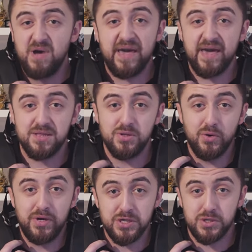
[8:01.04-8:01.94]
I had
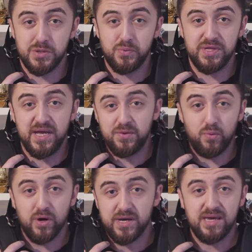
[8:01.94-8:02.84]
no issues with that
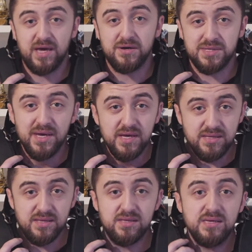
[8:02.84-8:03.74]
walking out,
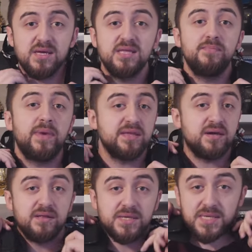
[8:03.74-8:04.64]
didn't need any medical